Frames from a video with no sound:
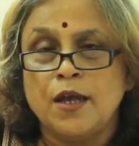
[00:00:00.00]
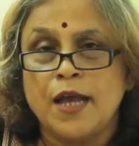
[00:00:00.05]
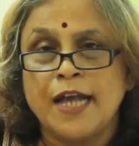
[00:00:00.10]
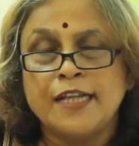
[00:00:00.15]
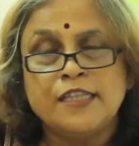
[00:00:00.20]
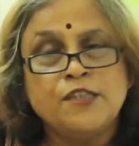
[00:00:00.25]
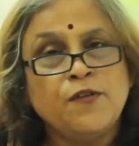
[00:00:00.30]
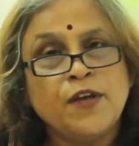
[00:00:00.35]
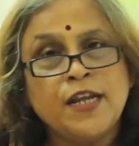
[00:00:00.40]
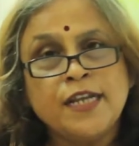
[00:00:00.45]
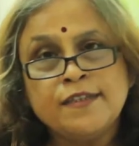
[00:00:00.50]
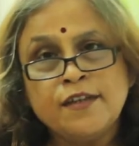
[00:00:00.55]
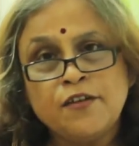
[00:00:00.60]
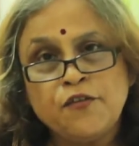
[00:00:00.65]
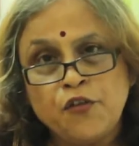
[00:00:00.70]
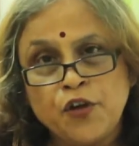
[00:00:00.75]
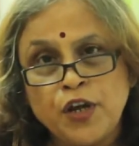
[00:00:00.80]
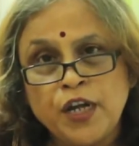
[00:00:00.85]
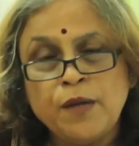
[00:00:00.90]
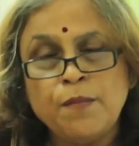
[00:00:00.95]
As far as the
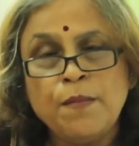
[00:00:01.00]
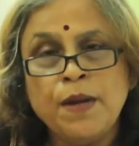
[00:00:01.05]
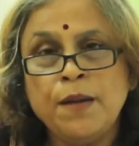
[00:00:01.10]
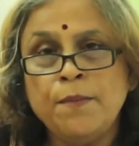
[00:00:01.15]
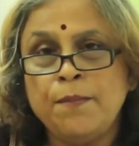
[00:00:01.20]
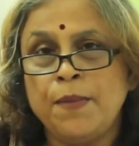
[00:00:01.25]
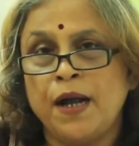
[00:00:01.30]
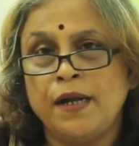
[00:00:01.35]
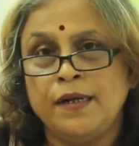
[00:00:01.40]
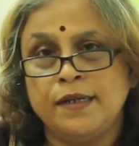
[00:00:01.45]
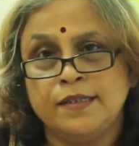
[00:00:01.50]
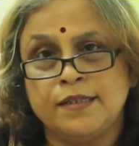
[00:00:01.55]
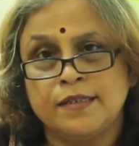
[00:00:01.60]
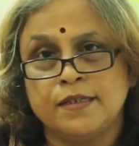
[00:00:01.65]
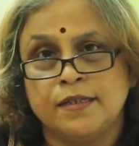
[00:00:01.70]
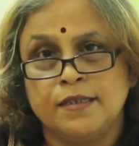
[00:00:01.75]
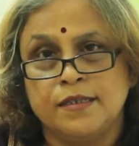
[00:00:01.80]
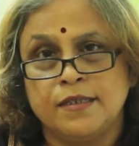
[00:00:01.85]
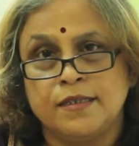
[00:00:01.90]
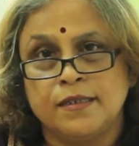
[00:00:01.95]
treatment part is
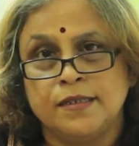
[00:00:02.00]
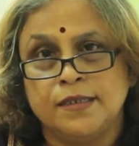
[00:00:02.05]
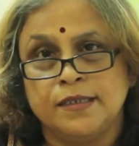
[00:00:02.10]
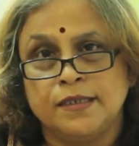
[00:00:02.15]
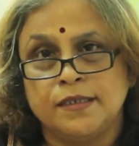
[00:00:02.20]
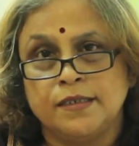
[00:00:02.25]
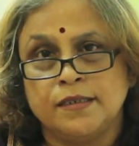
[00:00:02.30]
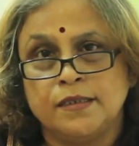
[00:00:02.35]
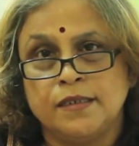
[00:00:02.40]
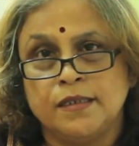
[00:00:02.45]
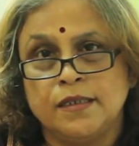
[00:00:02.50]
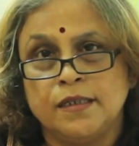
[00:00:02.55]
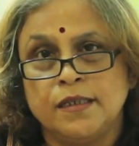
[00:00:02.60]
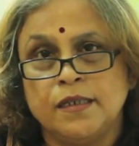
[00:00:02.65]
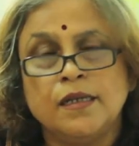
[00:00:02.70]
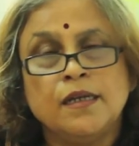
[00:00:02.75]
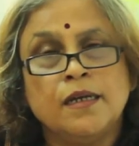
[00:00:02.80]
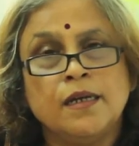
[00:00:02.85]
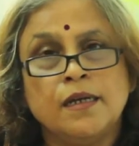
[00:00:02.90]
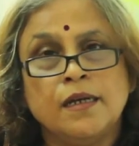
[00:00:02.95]
concerned,
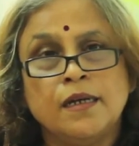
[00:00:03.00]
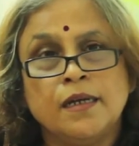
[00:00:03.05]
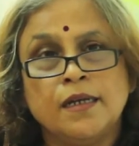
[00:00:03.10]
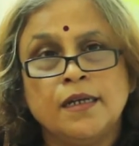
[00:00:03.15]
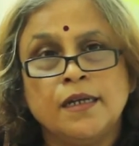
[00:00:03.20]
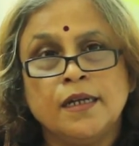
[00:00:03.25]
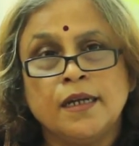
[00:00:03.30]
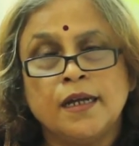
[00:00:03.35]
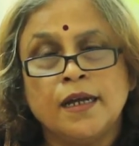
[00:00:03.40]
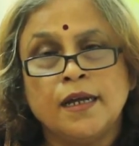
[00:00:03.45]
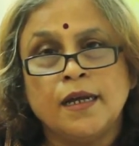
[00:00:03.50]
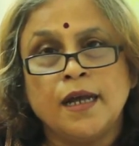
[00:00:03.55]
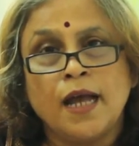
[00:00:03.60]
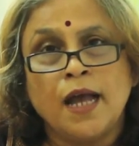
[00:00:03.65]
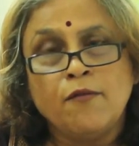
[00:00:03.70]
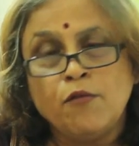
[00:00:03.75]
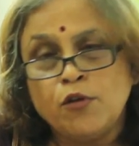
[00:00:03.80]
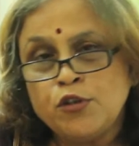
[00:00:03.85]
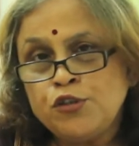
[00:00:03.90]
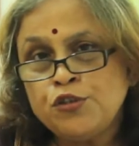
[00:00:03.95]

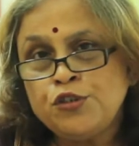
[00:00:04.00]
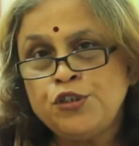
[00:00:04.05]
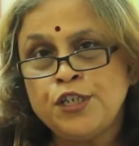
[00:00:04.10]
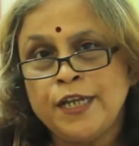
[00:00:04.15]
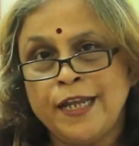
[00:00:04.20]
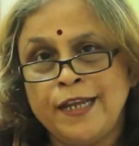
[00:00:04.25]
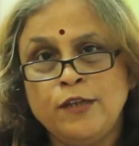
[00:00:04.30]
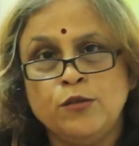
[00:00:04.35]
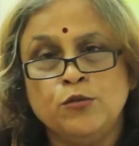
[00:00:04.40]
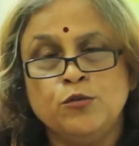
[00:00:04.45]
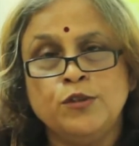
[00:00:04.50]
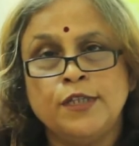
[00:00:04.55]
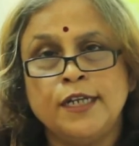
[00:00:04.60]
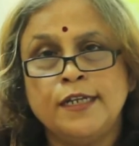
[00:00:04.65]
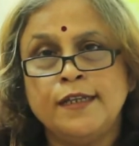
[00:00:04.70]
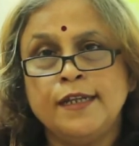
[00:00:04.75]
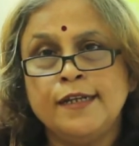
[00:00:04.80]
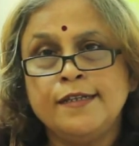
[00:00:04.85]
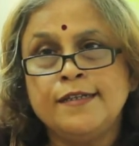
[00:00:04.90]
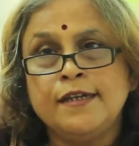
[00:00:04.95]
I want to tell you
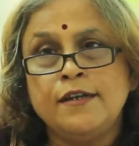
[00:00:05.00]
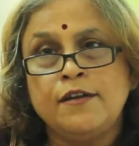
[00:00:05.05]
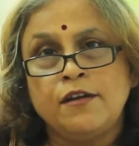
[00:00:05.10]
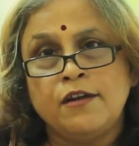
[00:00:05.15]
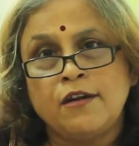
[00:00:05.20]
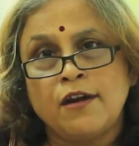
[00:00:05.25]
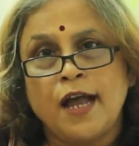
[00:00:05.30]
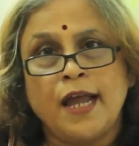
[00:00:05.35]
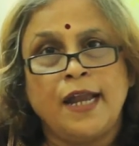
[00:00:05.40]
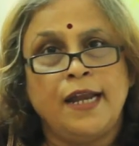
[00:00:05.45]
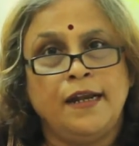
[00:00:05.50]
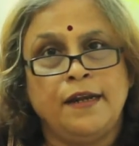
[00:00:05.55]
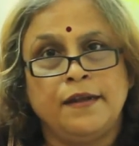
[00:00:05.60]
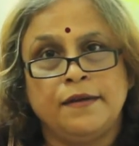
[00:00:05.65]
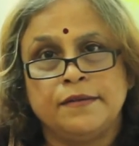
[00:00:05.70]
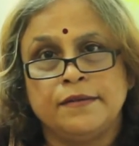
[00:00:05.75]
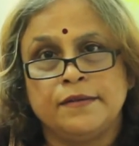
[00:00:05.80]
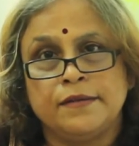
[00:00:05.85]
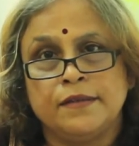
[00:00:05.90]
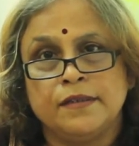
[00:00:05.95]
that there is a triad.
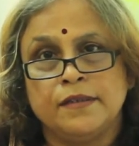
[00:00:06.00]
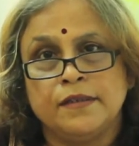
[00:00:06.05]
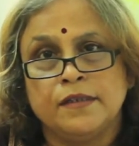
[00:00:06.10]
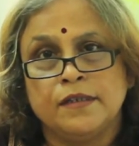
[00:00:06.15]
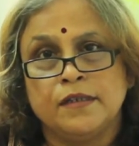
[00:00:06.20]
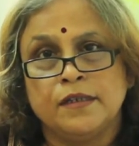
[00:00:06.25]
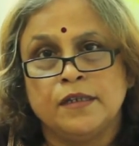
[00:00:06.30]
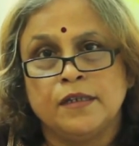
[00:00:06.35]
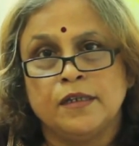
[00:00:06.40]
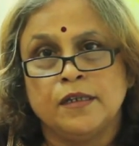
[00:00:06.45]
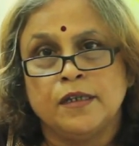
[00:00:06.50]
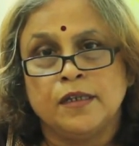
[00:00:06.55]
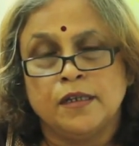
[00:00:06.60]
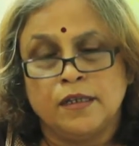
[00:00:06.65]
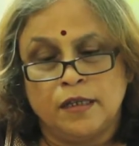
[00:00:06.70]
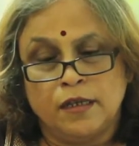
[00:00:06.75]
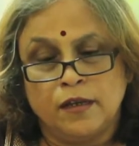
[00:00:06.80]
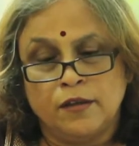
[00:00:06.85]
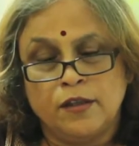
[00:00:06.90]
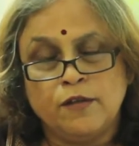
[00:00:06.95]

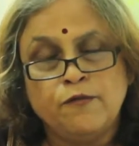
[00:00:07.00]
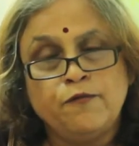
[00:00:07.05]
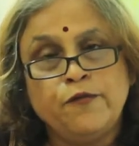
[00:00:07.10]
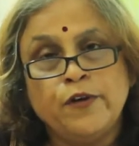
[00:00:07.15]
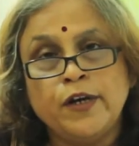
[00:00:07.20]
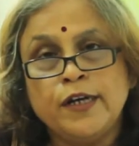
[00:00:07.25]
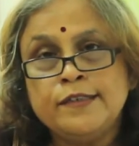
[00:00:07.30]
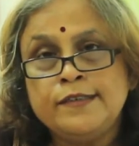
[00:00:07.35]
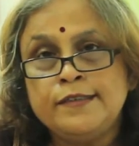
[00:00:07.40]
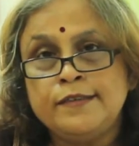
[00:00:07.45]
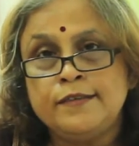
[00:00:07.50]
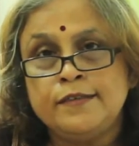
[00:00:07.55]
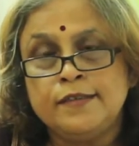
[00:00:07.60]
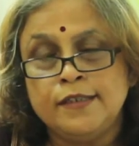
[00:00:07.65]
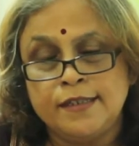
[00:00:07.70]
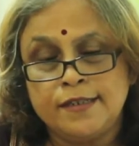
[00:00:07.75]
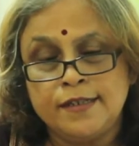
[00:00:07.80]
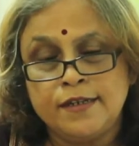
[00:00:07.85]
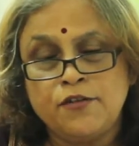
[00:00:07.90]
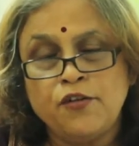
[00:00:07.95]
The first,
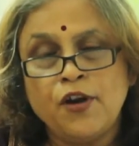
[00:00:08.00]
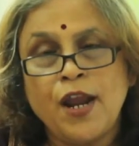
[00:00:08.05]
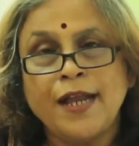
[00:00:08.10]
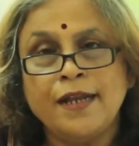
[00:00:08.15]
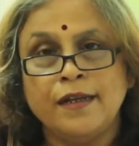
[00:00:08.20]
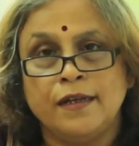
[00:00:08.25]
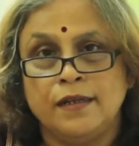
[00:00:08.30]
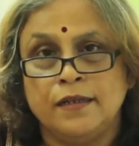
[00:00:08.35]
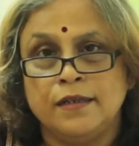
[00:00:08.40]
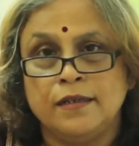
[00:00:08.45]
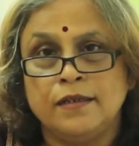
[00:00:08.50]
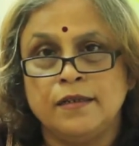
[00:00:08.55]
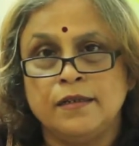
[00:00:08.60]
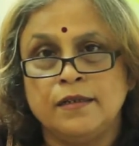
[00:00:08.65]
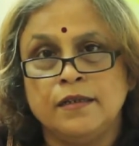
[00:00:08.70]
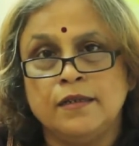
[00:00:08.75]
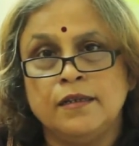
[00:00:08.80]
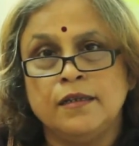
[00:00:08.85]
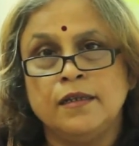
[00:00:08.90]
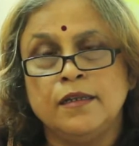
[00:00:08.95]
it's a triangle.
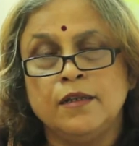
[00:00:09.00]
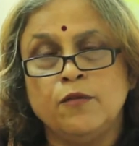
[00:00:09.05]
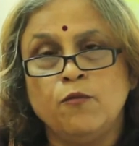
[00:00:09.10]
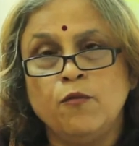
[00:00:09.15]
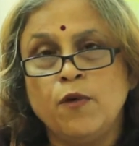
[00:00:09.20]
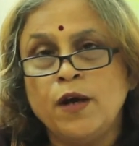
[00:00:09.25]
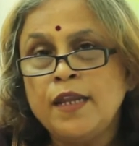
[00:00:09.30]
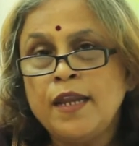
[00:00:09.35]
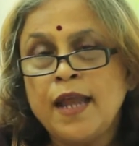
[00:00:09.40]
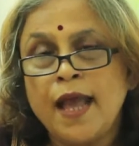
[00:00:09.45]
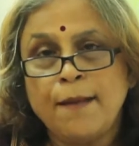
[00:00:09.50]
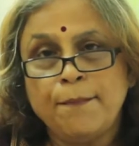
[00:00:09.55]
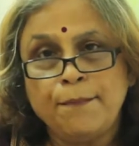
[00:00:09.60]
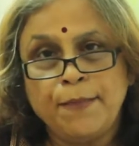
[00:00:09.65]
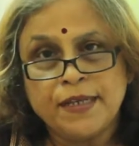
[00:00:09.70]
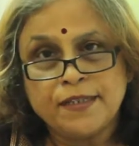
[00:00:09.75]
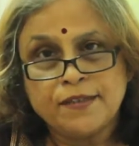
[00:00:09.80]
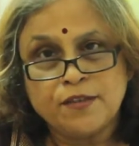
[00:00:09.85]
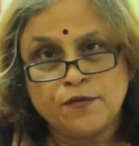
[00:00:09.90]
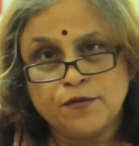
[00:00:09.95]
One
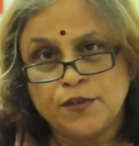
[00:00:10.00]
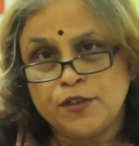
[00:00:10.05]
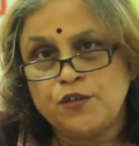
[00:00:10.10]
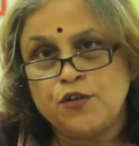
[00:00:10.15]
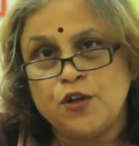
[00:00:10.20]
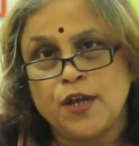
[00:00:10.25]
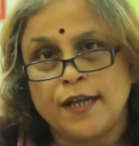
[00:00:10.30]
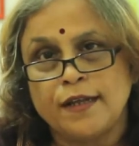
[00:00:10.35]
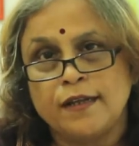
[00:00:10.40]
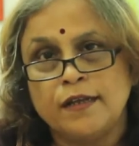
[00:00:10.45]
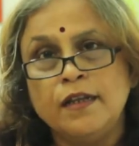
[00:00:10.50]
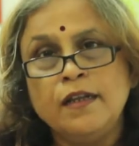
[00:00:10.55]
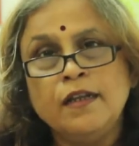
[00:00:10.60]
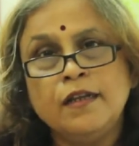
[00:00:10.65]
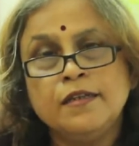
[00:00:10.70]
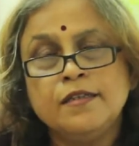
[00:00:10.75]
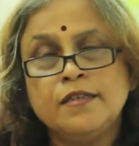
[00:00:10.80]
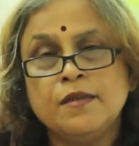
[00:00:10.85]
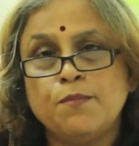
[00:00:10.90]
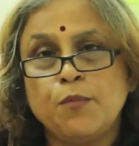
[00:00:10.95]
apex of the triangle
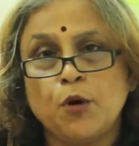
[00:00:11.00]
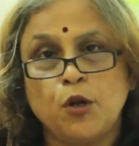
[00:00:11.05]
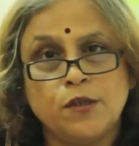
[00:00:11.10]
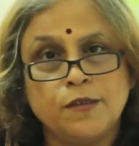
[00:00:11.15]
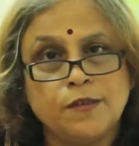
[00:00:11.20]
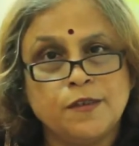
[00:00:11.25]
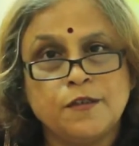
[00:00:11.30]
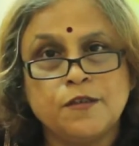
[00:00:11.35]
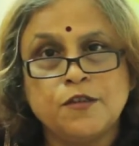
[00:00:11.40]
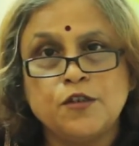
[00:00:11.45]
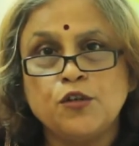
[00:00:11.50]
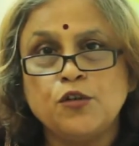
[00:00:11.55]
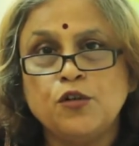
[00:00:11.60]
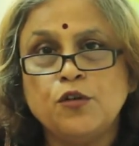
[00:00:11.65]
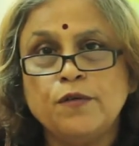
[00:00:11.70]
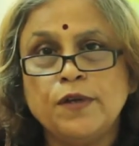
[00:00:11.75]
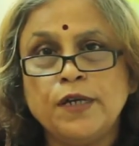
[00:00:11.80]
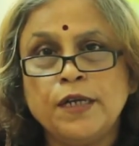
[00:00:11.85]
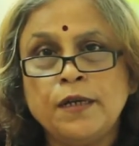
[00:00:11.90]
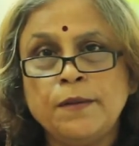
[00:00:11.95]
is a polycystic
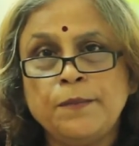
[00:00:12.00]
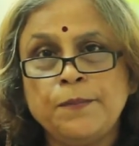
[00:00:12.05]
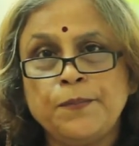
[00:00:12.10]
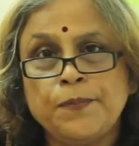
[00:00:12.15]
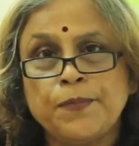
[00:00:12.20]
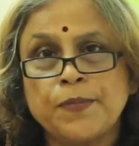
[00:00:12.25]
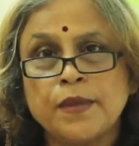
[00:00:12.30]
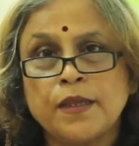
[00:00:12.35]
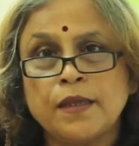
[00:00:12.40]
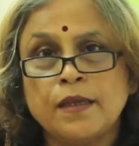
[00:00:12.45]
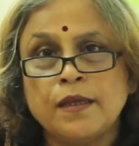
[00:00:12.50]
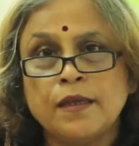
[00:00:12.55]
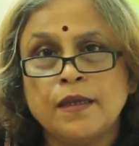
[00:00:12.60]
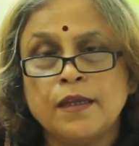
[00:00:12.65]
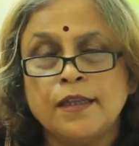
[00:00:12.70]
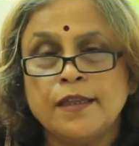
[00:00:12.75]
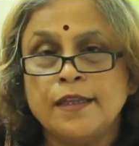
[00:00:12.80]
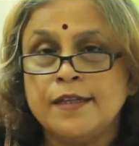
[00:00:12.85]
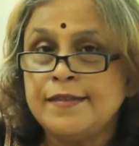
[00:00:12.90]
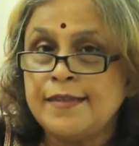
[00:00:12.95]
ovary.
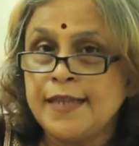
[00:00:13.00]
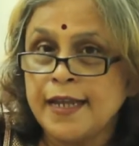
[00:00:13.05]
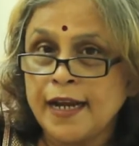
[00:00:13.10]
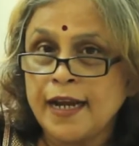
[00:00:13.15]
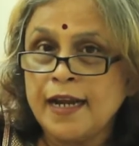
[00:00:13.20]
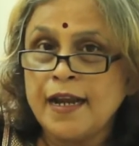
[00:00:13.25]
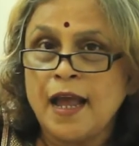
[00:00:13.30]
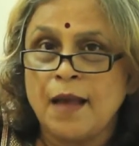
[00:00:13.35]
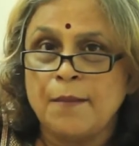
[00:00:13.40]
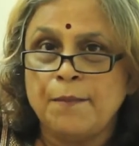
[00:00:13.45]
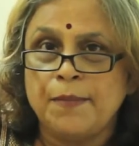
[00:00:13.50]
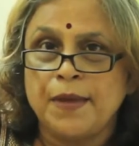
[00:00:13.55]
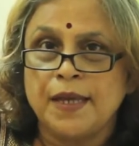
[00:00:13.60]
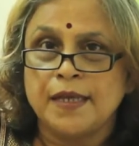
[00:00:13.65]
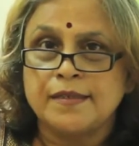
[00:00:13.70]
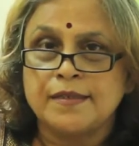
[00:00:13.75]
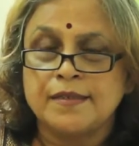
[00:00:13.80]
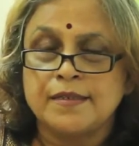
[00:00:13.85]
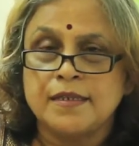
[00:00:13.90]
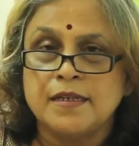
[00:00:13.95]
The second
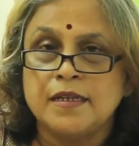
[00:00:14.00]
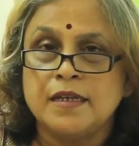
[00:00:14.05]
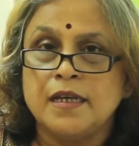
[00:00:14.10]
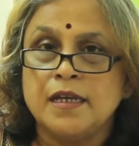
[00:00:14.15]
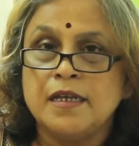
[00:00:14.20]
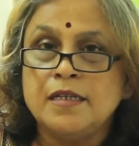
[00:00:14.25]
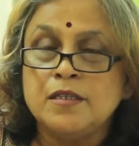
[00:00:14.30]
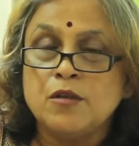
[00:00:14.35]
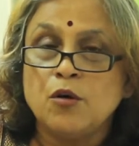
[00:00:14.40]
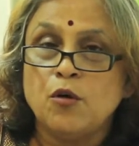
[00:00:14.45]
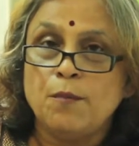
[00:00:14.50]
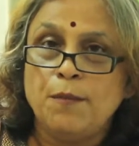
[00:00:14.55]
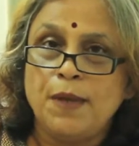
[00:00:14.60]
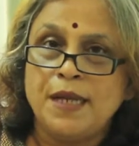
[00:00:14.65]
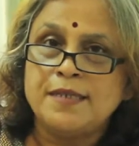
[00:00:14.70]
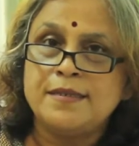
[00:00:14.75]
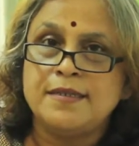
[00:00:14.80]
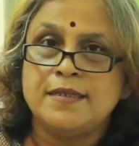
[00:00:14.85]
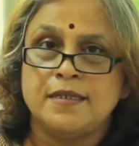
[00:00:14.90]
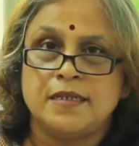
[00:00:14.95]
apex is
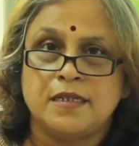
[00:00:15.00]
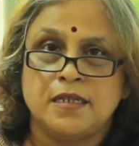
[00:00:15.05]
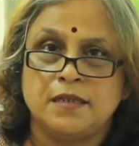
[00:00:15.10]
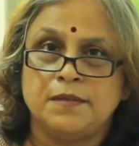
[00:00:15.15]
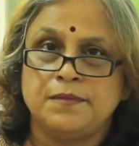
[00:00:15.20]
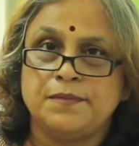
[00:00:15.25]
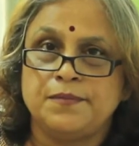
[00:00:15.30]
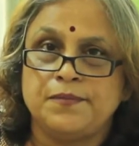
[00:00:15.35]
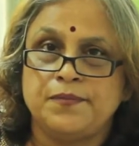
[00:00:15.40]
obesity.